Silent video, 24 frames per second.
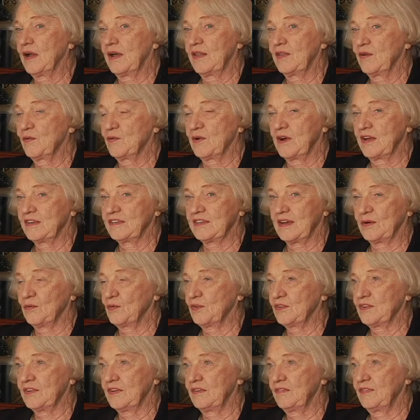otherwise, I
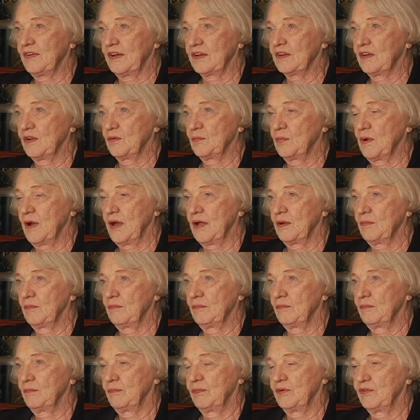wasn't affected by it
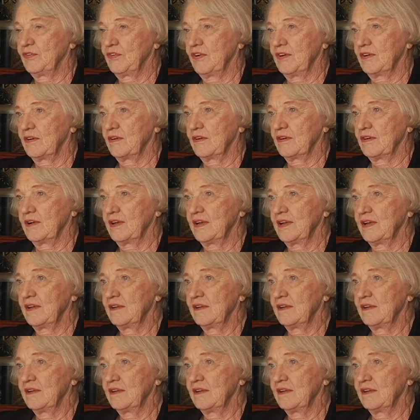particularly.